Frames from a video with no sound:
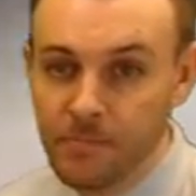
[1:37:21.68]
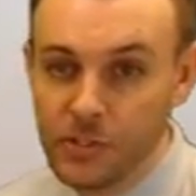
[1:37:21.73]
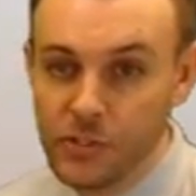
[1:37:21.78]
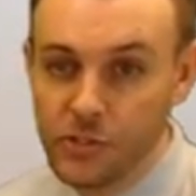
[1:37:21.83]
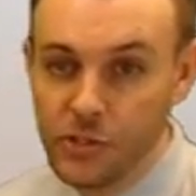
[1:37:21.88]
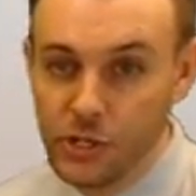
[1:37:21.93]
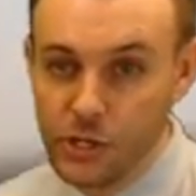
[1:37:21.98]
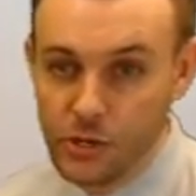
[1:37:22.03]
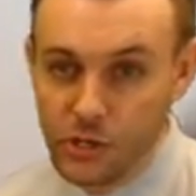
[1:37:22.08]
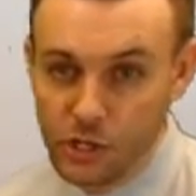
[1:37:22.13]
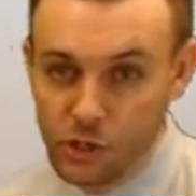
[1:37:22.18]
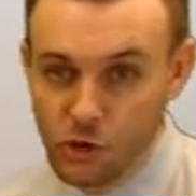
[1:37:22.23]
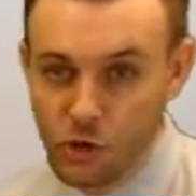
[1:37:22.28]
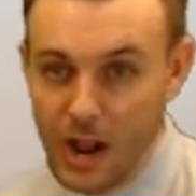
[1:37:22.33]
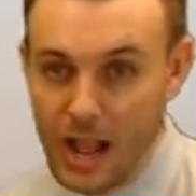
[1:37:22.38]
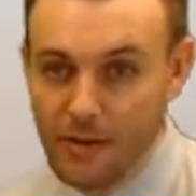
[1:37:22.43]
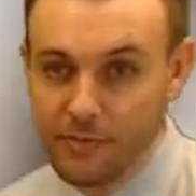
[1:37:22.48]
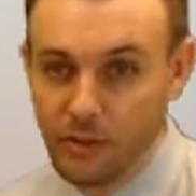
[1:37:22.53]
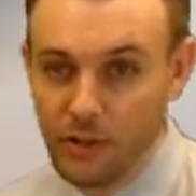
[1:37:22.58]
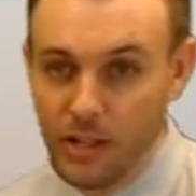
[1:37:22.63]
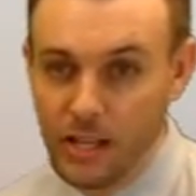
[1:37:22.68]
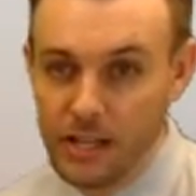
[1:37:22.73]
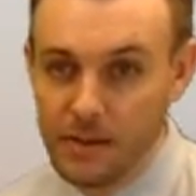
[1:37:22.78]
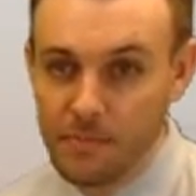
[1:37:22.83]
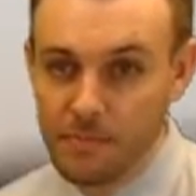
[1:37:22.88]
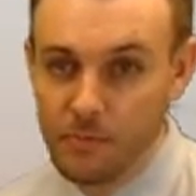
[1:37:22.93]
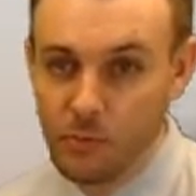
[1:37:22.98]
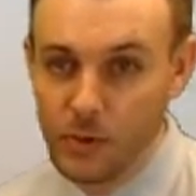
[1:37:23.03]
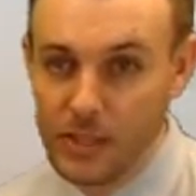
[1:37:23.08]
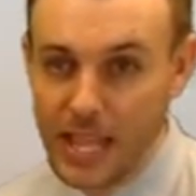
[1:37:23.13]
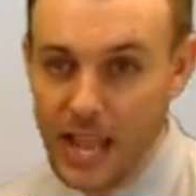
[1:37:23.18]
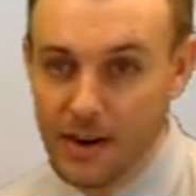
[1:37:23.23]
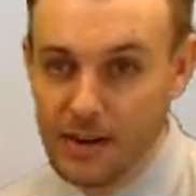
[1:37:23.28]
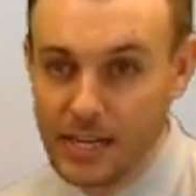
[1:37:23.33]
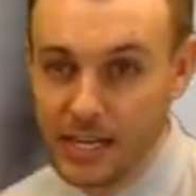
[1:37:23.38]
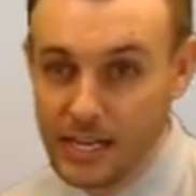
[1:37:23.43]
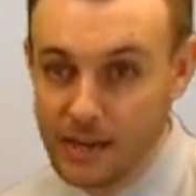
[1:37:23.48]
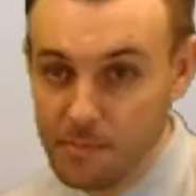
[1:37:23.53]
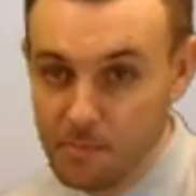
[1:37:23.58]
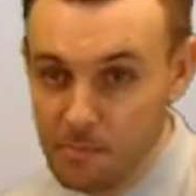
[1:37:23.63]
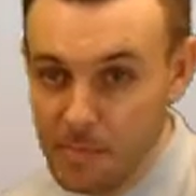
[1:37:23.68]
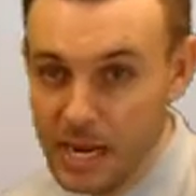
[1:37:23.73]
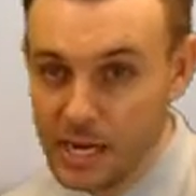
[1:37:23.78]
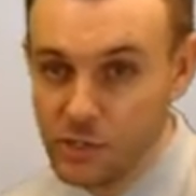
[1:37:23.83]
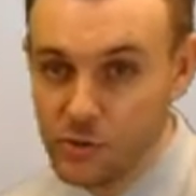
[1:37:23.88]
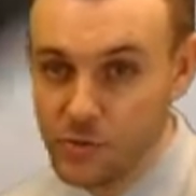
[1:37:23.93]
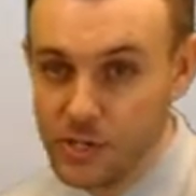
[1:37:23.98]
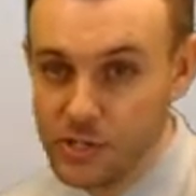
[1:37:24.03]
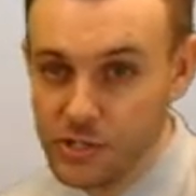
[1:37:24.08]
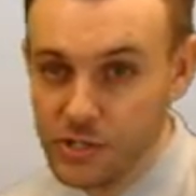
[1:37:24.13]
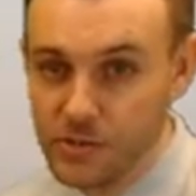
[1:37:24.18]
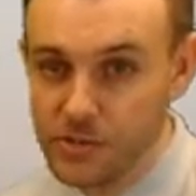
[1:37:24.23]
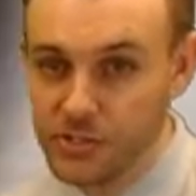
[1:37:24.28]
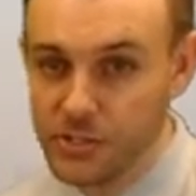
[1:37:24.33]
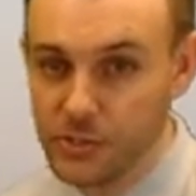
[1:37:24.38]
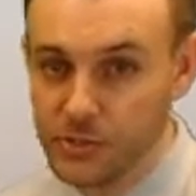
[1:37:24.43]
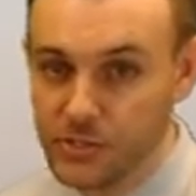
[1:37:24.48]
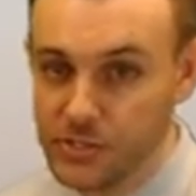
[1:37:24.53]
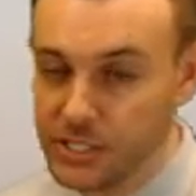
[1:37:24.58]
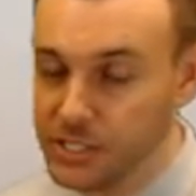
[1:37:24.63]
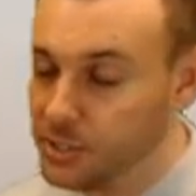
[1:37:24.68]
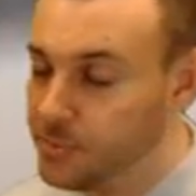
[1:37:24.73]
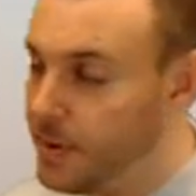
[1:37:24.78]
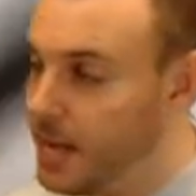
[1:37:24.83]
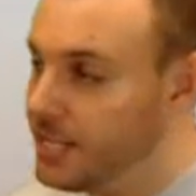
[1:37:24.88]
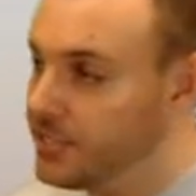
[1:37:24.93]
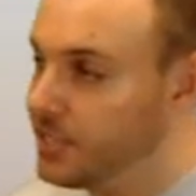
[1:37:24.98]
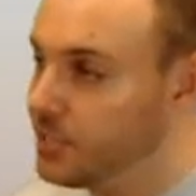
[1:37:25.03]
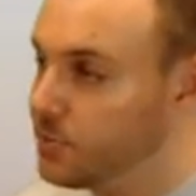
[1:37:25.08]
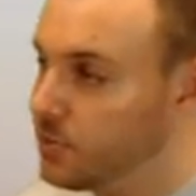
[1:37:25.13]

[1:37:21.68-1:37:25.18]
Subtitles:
so you could travel on them without any major issues. Still slick spots,